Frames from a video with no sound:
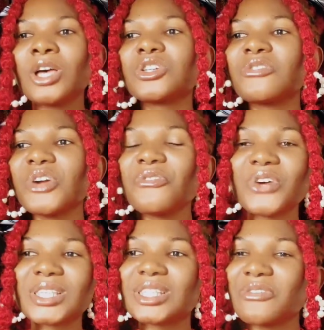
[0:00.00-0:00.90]
So the
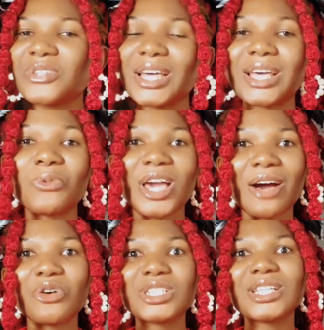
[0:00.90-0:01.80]
very first stiffener that we
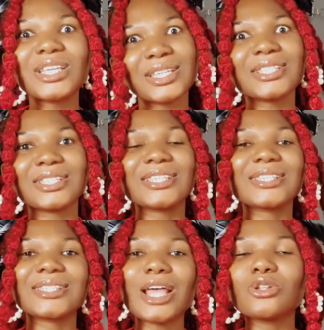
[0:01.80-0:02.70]
have on the list
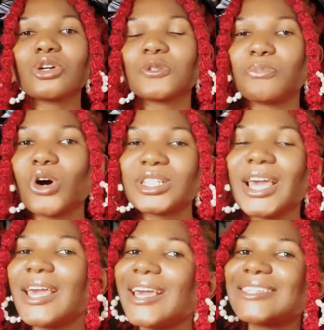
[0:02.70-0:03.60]
is cellulose board,
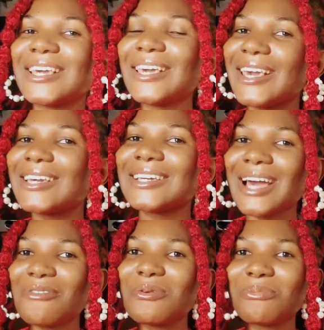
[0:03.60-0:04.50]
aka
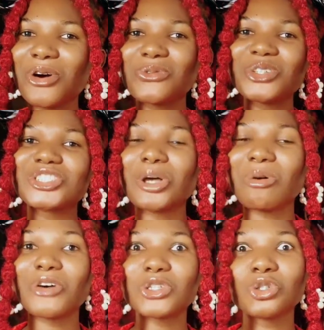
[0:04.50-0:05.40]
carry board, which
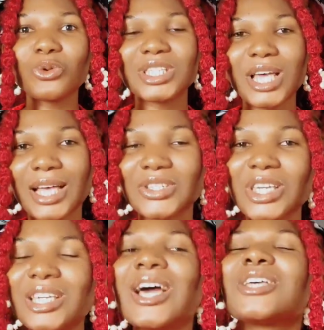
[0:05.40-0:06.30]
some of us know it as,
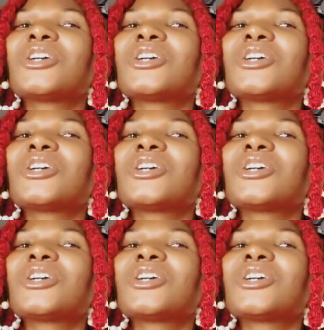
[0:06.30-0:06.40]
okay.